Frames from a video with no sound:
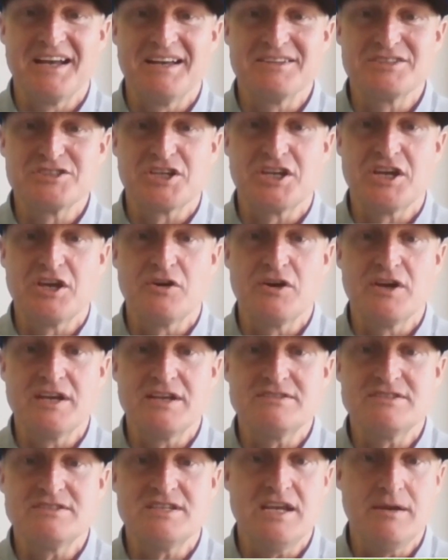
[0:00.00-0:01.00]

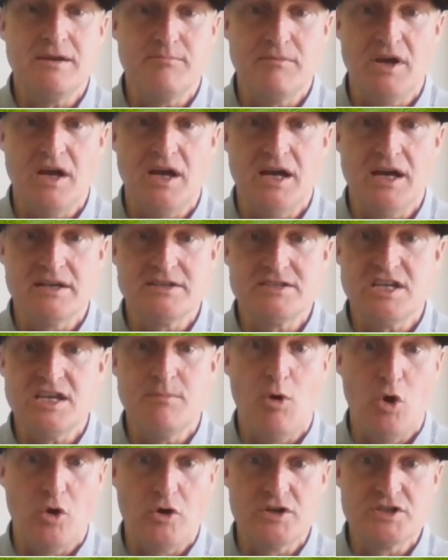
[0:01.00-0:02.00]
securing team
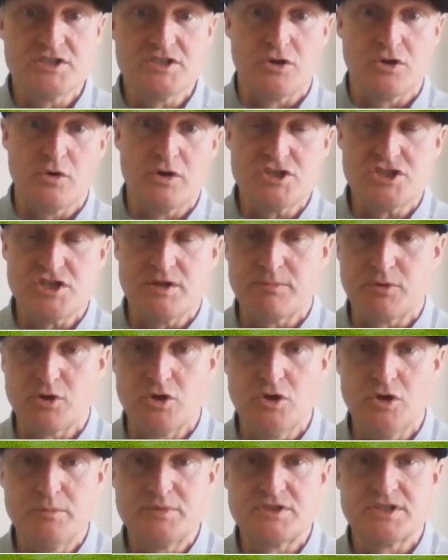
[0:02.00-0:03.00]
owners and ownership
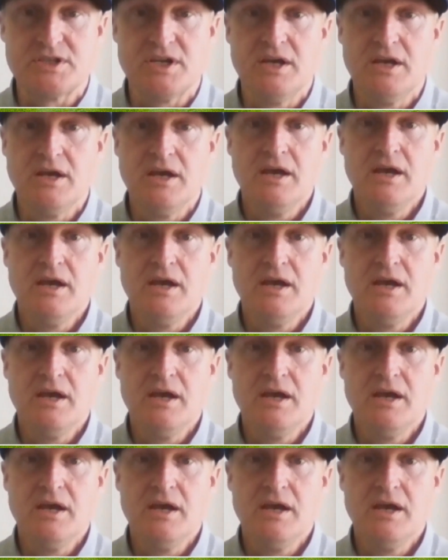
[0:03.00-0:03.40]
groups,